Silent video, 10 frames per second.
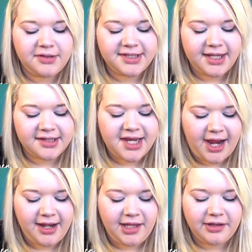It's like a
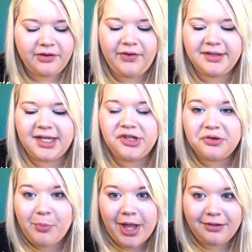tiny little
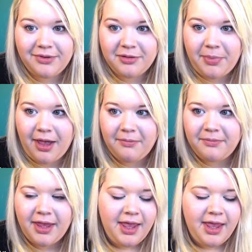foundation bottle with a pump,